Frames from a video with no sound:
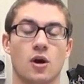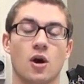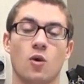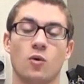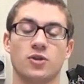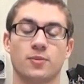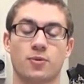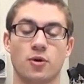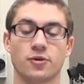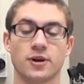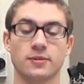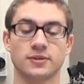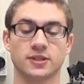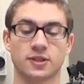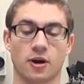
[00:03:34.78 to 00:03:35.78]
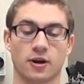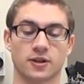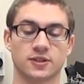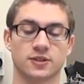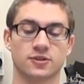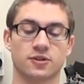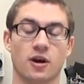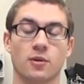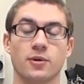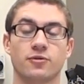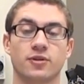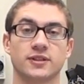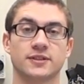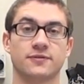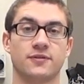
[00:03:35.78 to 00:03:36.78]
When the program starts, Darwin
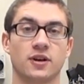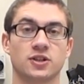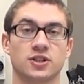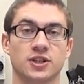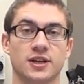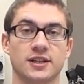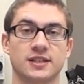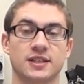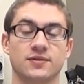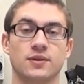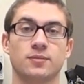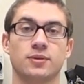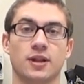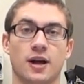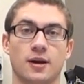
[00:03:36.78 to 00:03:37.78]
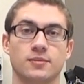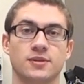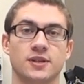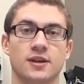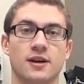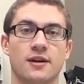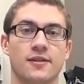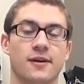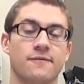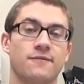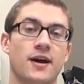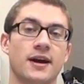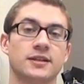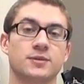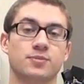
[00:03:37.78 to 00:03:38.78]
runs a function in CV blobs that
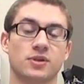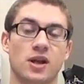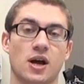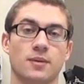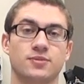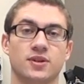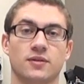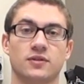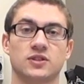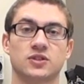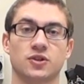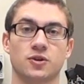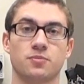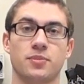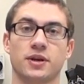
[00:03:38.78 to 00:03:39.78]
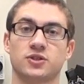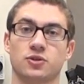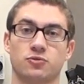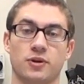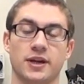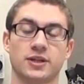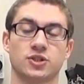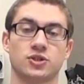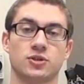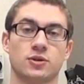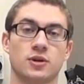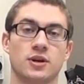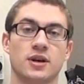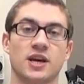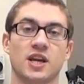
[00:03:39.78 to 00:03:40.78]
finds blobs of a certain pixel range.
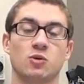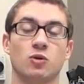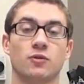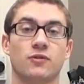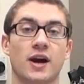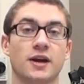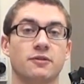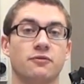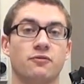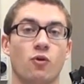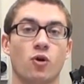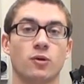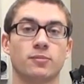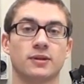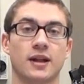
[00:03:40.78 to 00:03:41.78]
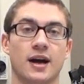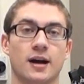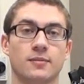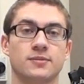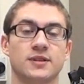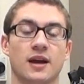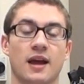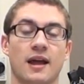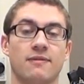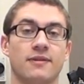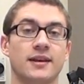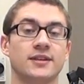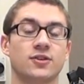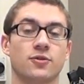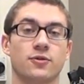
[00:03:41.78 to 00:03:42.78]
We will find 4 blobs, and
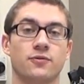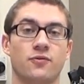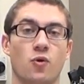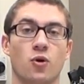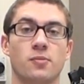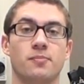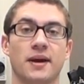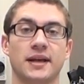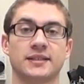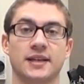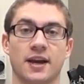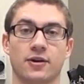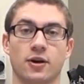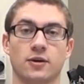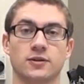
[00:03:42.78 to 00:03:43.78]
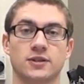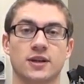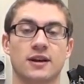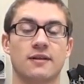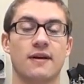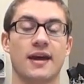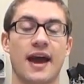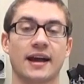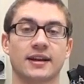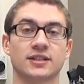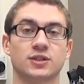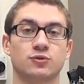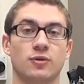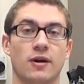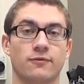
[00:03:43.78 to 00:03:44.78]
these are the 4 base arrows. They act
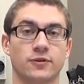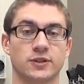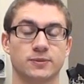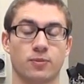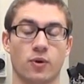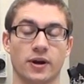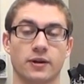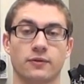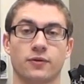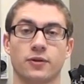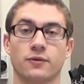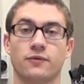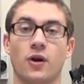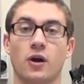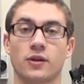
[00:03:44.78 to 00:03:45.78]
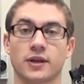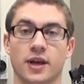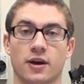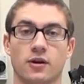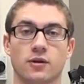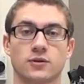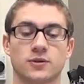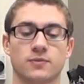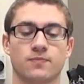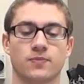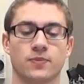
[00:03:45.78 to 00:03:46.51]
as a reference point for the falling arrows.